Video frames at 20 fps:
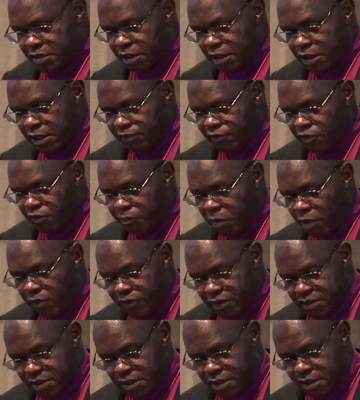the evil of
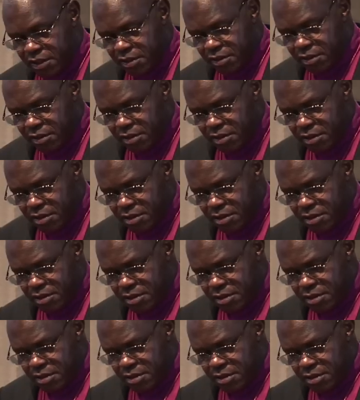poverty,
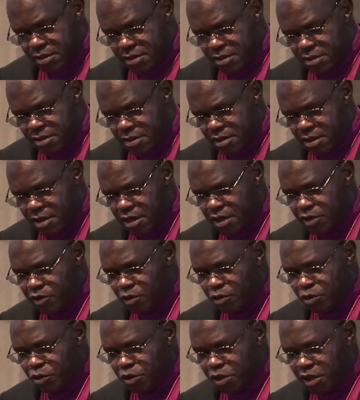and in
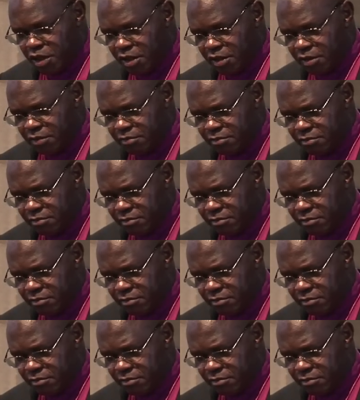so doing,